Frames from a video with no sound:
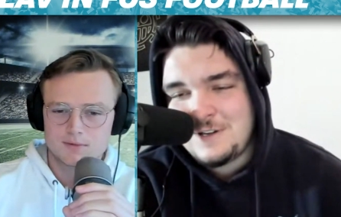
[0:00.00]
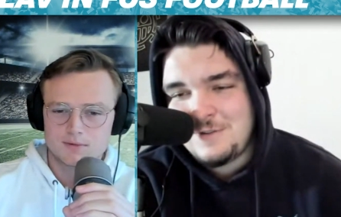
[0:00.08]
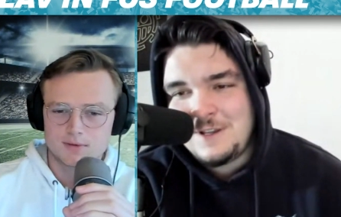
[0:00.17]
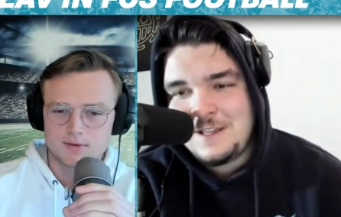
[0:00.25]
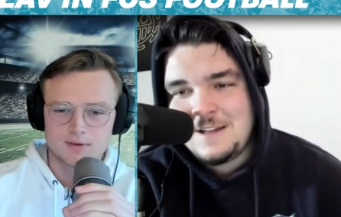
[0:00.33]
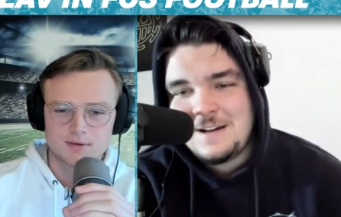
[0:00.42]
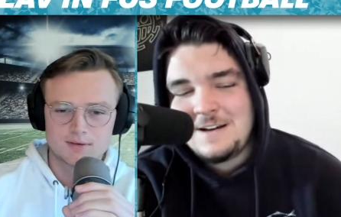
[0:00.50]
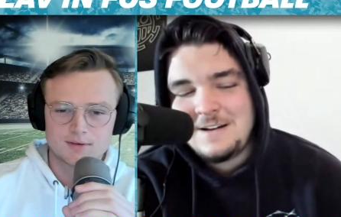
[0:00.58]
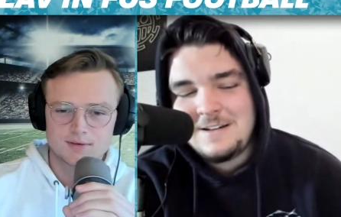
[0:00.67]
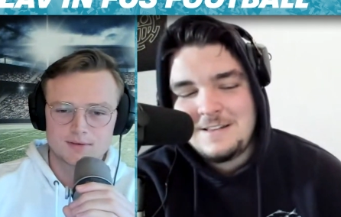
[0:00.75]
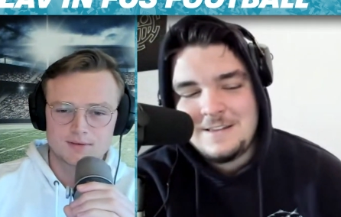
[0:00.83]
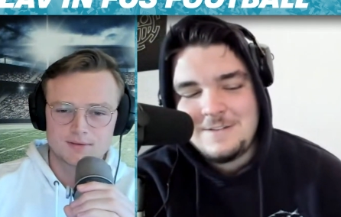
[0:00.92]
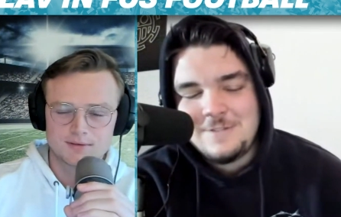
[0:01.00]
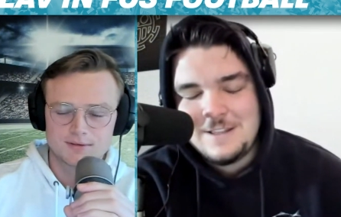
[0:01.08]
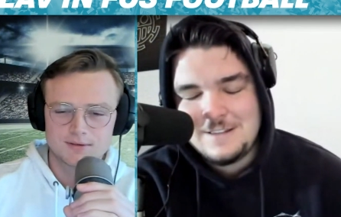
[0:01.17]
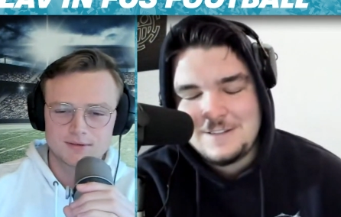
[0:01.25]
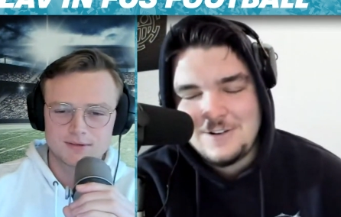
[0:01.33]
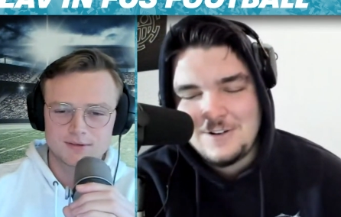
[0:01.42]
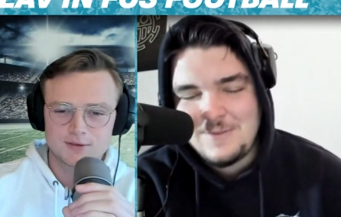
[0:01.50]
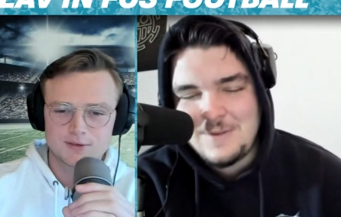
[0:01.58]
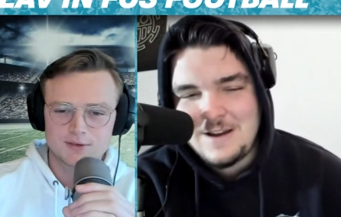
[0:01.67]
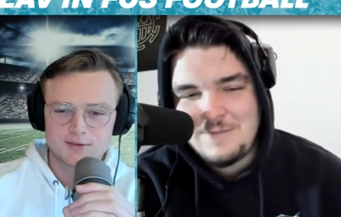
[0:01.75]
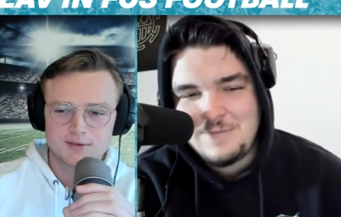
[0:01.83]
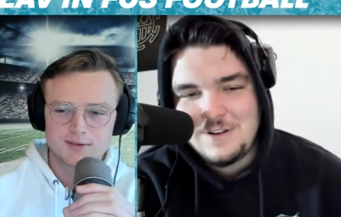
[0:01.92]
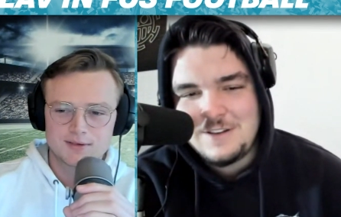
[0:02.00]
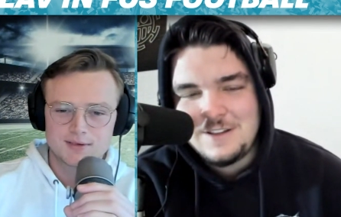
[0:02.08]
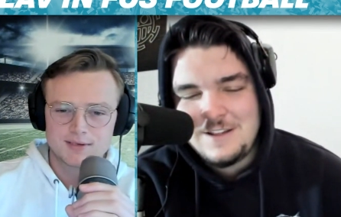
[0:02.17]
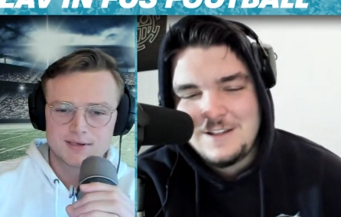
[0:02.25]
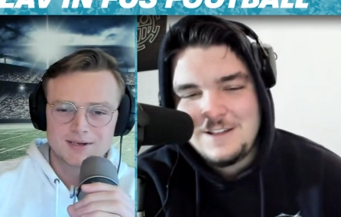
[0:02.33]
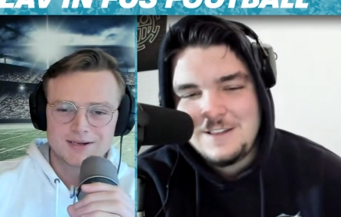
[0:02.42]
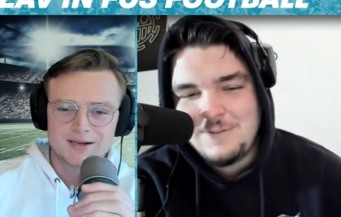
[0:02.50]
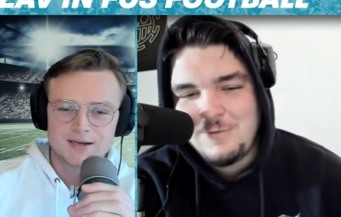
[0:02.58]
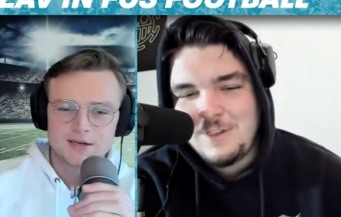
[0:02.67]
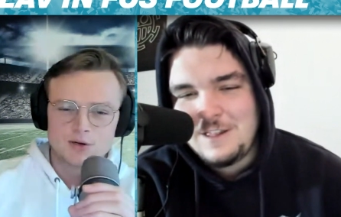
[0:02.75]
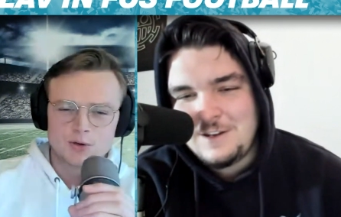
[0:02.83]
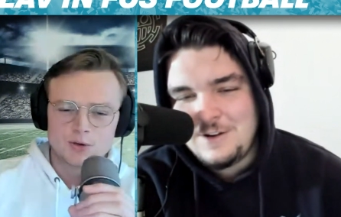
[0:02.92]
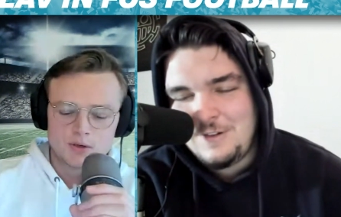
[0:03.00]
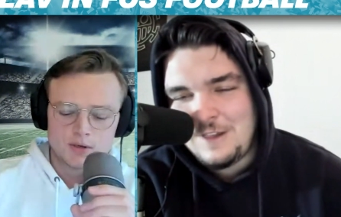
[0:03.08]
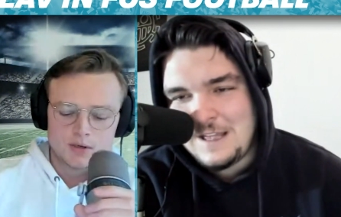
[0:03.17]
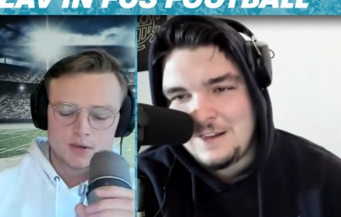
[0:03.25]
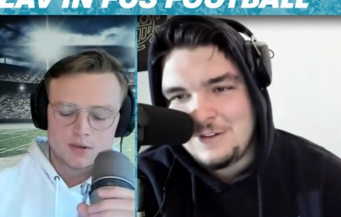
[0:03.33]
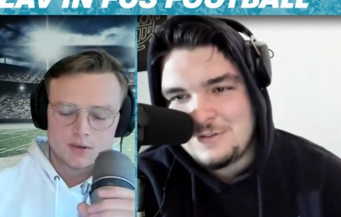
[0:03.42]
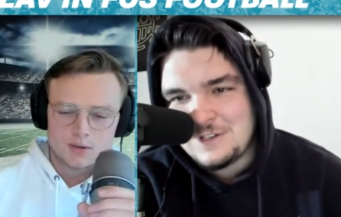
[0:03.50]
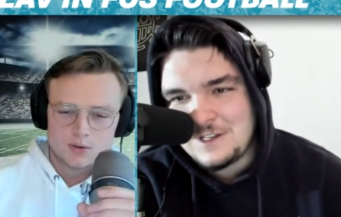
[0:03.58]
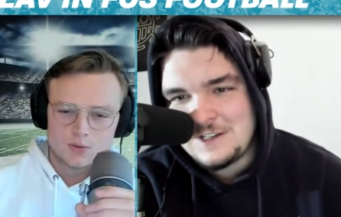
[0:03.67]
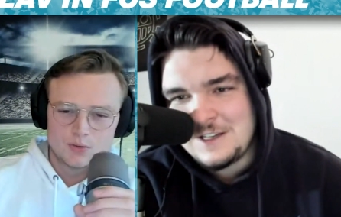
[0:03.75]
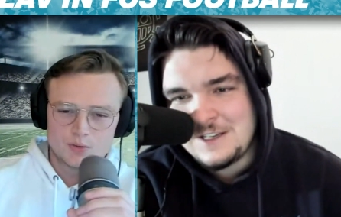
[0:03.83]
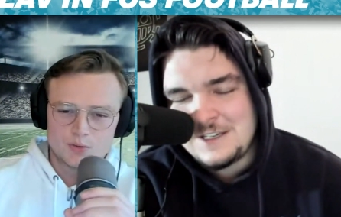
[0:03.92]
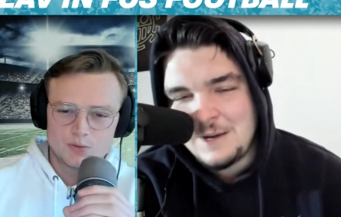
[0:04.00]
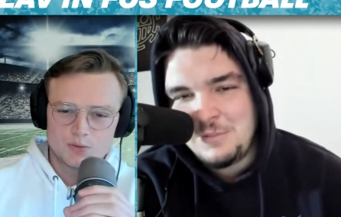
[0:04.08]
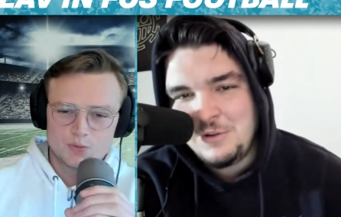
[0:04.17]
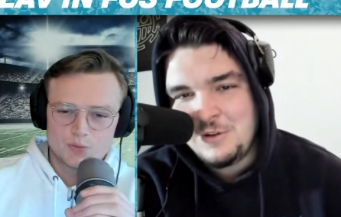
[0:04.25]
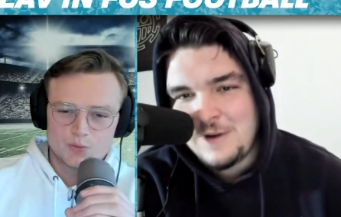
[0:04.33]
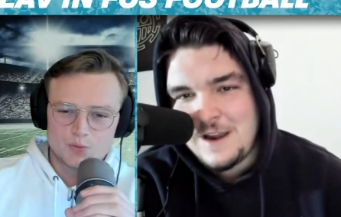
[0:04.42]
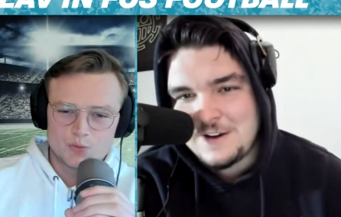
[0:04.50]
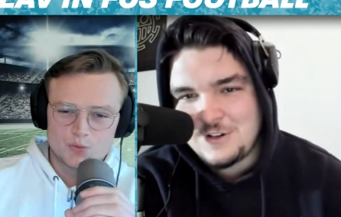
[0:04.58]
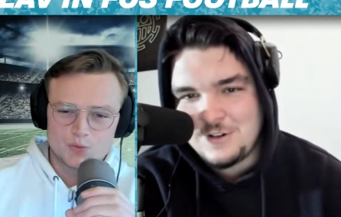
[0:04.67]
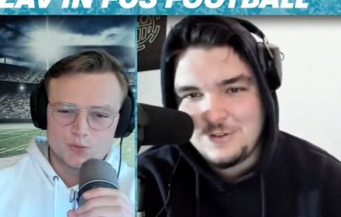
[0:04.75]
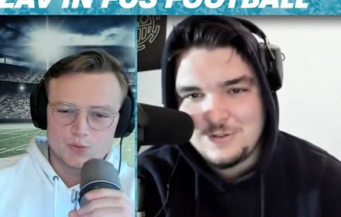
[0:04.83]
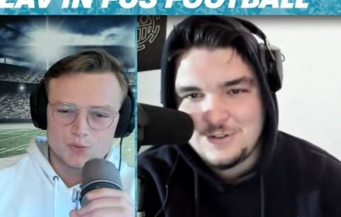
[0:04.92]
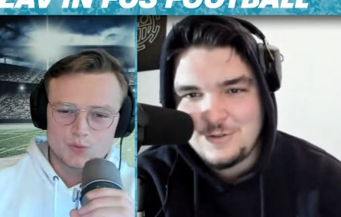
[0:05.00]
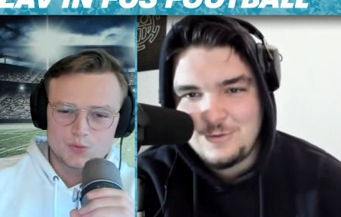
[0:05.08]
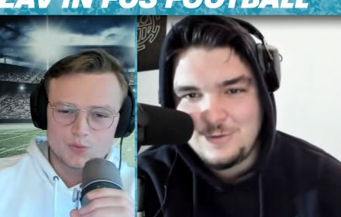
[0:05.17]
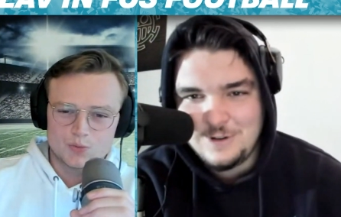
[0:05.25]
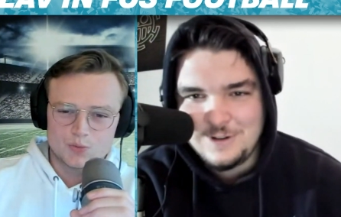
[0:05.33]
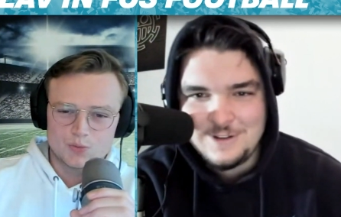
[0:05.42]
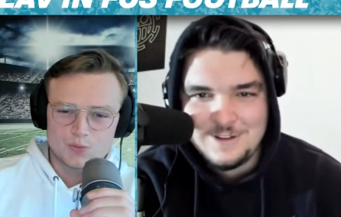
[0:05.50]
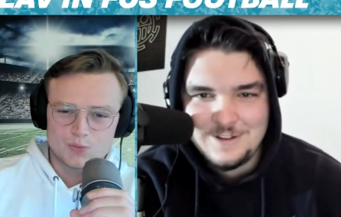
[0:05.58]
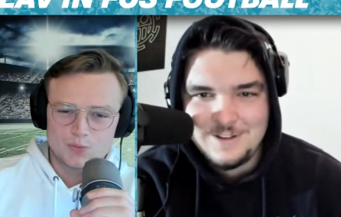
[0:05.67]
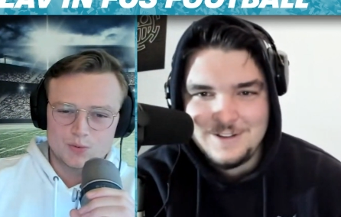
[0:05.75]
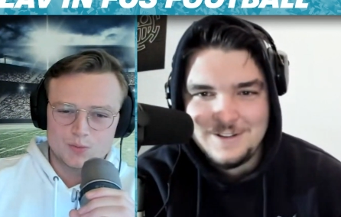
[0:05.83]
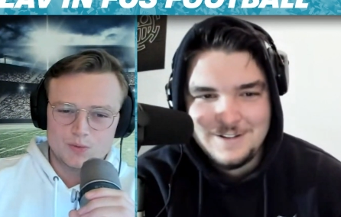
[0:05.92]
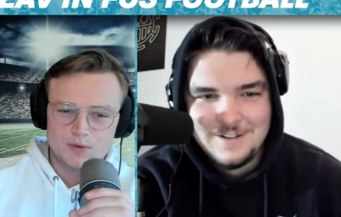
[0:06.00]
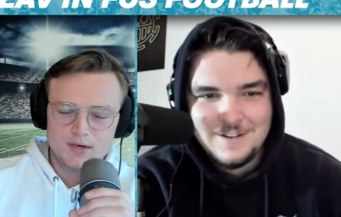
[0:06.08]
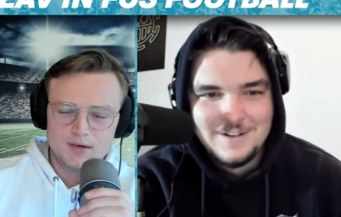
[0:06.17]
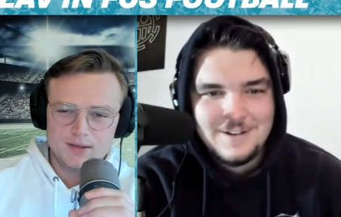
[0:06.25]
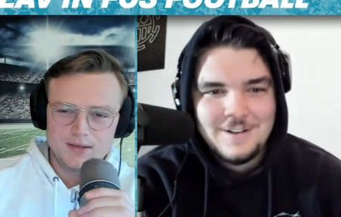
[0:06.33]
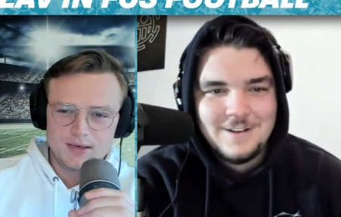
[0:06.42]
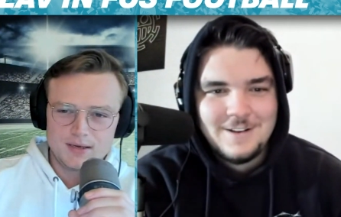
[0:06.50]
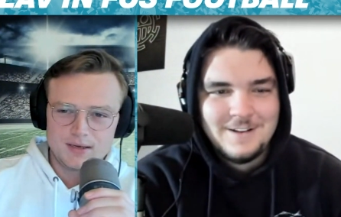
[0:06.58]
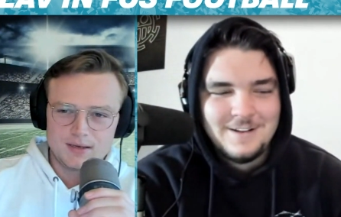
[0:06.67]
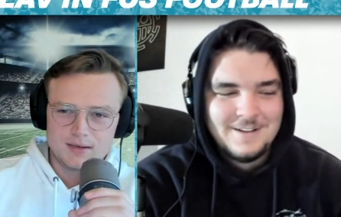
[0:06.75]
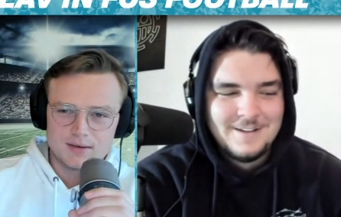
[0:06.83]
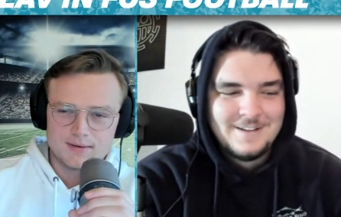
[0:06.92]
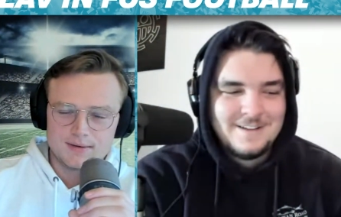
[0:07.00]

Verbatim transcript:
Speaker 1: that we mm-hmm. uh, that we talk about, but you really don't like losing to the double directional school.
Speaker 2: What are they?